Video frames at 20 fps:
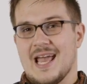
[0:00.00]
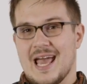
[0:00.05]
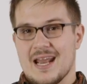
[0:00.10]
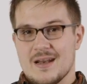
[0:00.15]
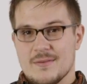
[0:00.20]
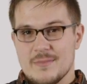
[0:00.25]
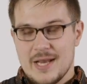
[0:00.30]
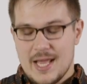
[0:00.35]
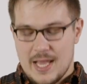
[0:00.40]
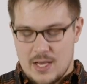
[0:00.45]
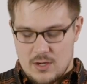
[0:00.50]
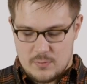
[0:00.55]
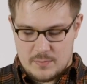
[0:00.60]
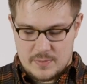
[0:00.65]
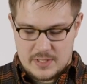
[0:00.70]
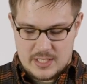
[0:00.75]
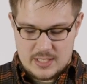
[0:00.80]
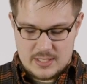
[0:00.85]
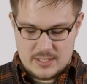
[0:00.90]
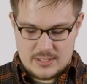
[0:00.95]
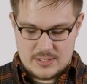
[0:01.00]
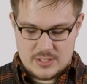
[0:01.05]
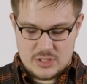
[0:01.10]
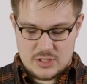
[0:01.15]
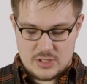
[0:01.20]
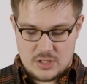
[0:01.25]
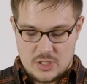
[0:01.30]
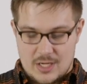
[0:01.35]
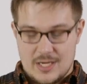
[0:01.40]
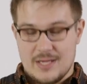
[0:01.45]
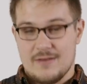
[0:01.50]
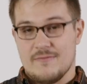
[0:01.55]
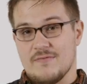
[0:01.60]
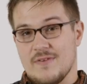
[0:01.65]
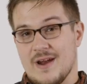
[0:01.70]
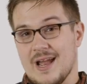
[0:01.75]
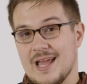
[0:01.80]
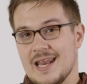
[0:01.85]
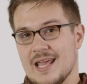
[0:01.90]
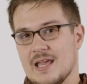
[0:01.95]
Atom now because starting
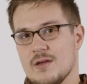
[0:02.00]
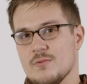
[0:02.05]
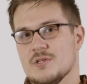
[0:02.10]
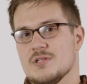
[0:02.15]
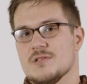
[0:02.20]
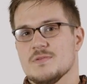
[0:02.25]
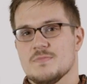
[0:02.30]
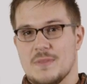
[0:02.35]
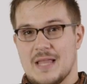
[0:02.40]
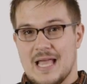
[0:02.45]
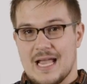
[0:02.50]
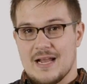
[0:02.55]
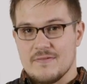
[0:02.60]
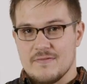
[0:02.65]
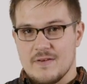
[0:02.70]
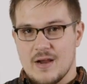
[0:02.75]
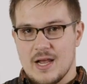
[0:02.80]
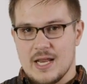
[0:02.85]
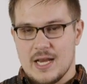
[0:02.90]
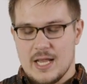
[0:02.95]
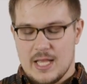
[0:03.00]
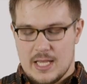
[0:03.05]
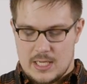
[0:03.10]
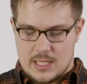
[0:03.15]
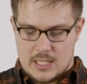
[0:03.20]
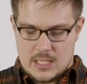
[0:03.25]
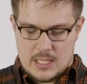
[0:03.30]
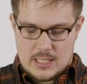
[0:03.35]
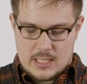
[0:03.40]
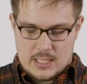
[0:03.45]
Friday, which is Black Friday,